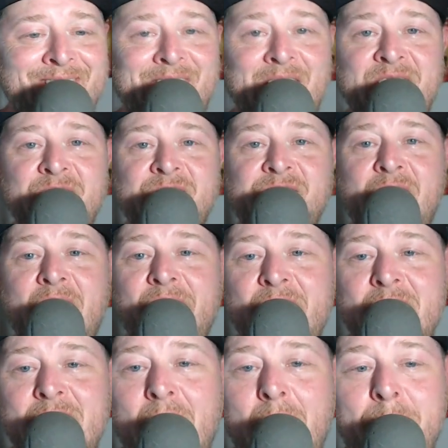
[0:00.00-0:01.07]
Season
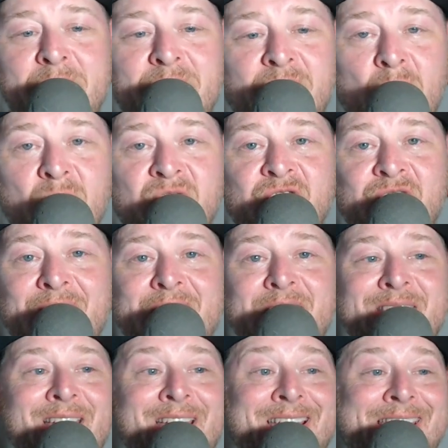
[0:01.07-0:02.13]
7, Episode
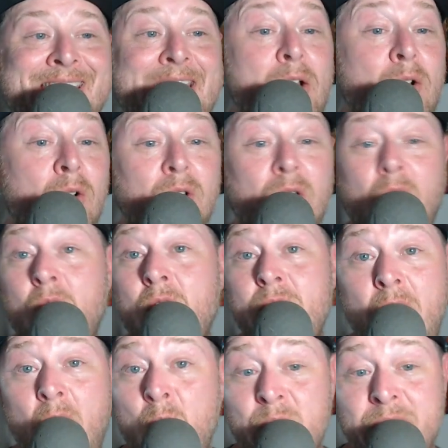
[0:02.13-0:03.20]
6, Deal
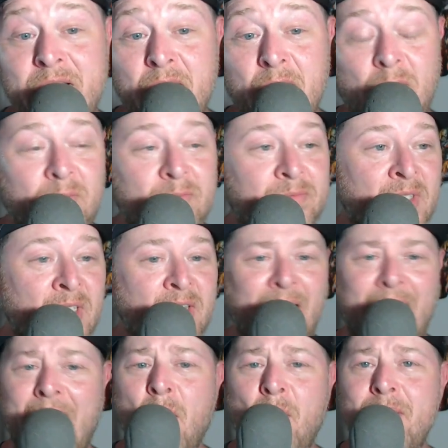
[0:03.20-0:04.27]
or No Deal.
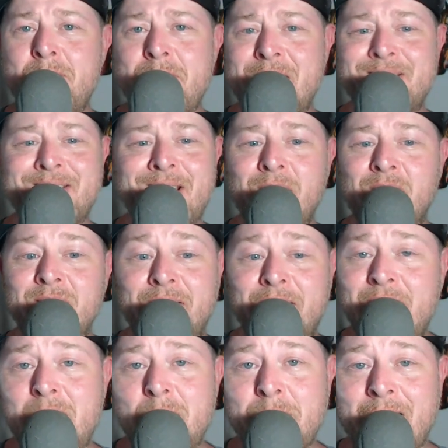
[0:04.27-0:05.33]
Howie Mandel,
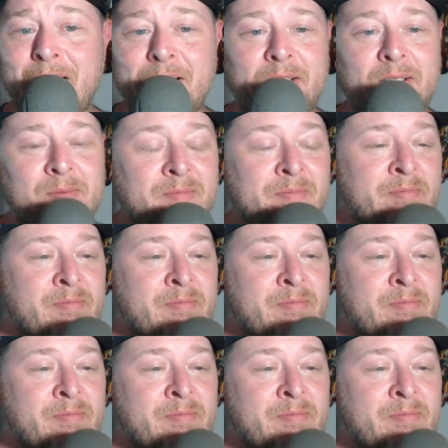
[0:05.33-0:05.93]
anybody.